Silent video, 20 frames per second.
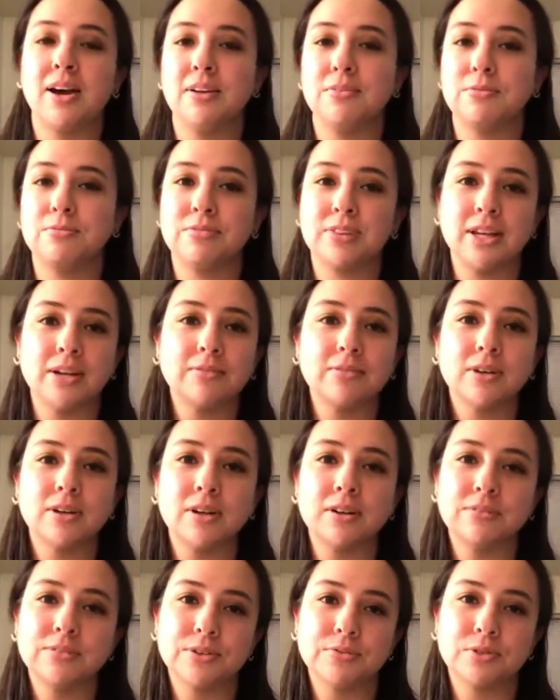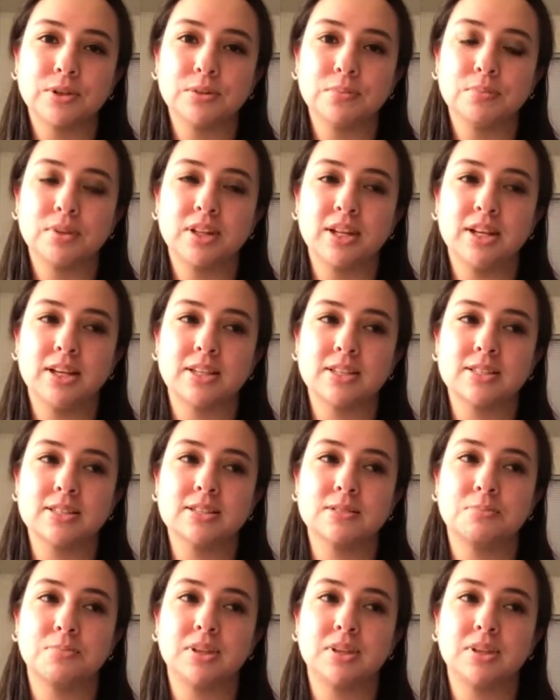and flavor of different plants,